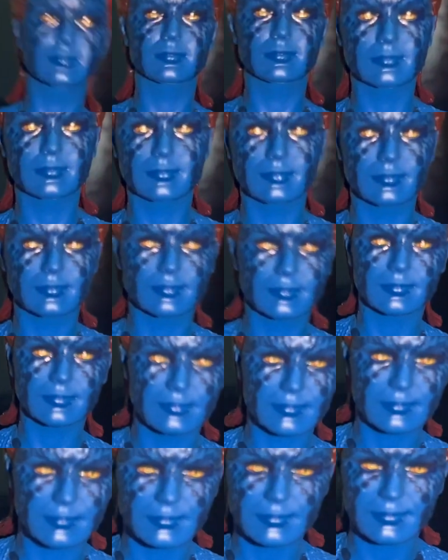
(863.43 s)
This is how
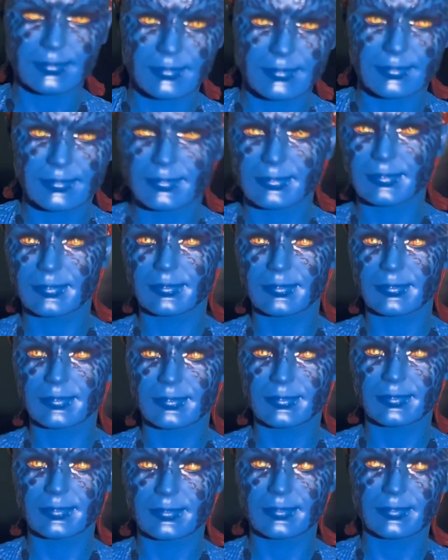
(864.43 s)
she looks.
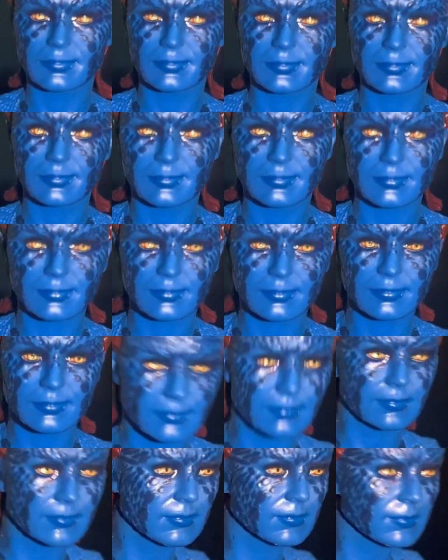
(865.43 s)
Really love the head
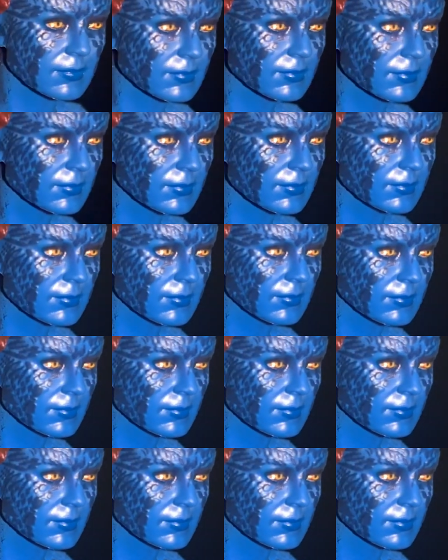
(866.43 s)
sculpt on this one.